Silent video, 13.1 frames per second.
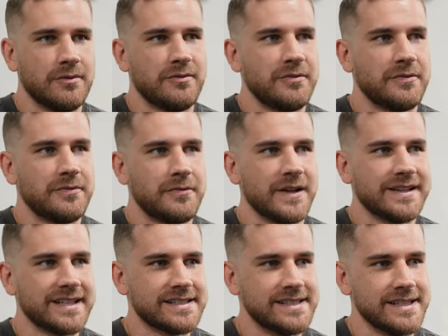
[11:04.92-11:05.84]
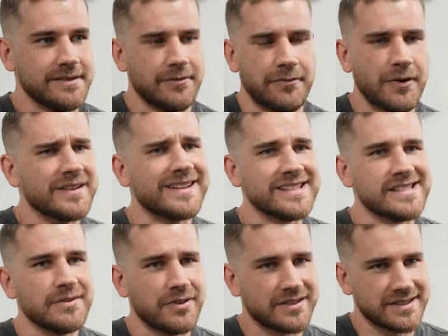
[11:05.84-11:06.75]

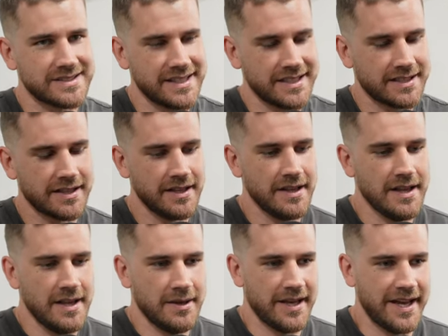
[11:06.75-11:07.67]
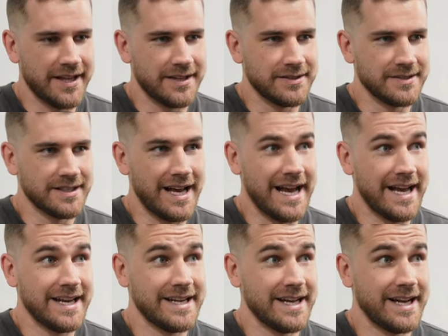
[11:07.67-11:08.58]
fantastic, and
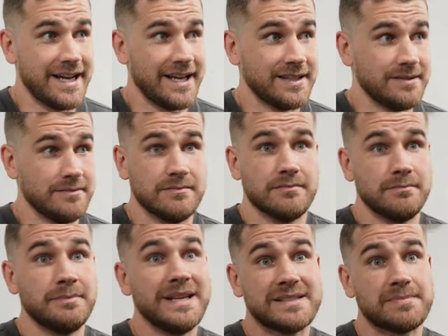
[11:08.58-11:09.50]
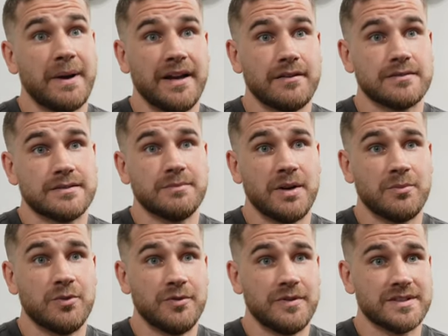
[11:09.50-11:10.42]
I had big spiders in my
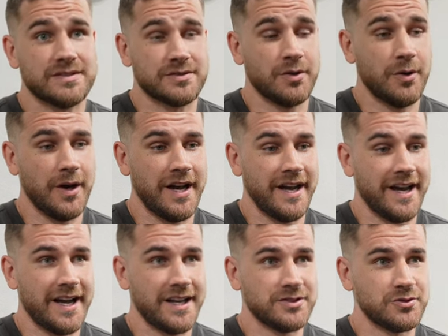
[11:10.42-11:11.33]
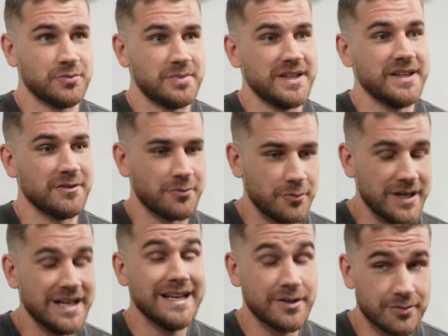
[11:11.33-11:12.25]
movies, so I had to be
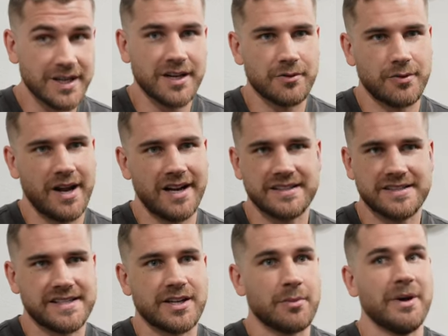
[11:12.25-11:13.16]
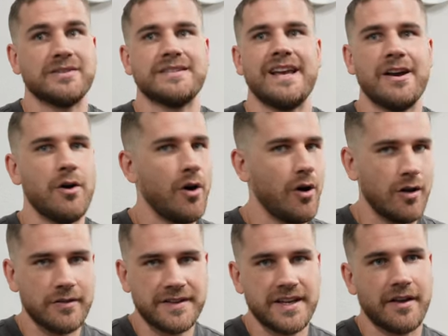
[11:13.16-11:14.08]
really, really realistic about
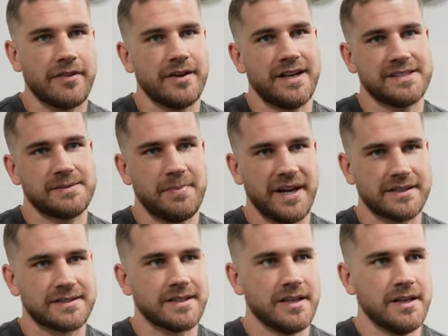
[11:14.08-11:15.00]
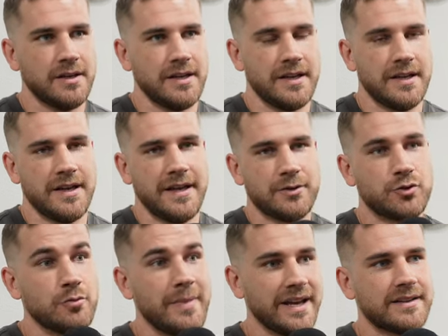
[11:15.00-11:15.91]
all the other aspects
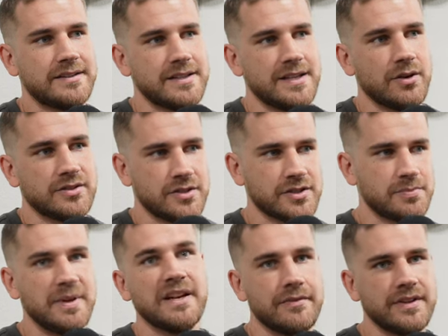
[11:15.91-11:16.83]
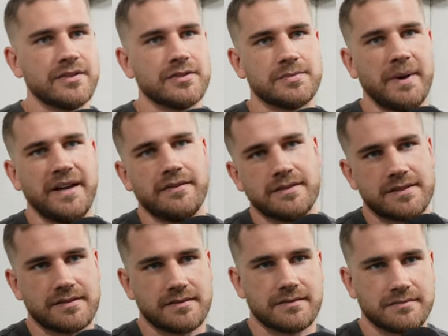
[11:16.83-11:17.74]
to make the audience believe in the
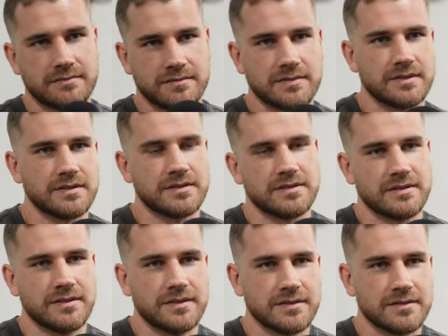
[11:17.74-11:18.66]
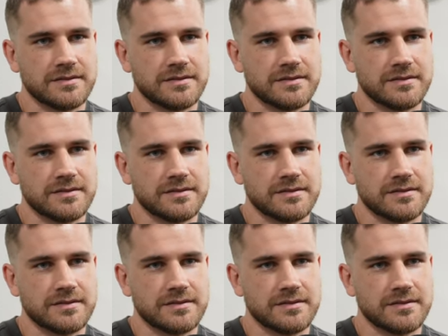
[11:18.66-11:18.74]
spiders. So.